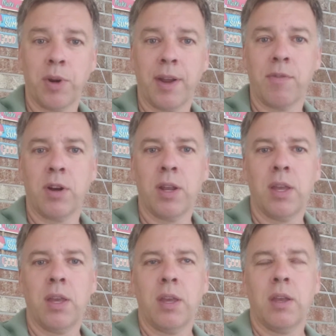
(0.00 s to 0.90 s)
whatever.
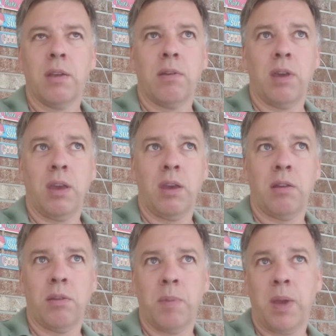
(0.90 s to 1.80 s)

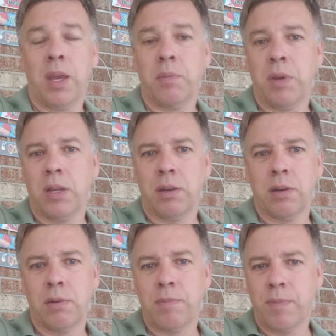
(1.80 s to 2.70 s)
And the man, being a good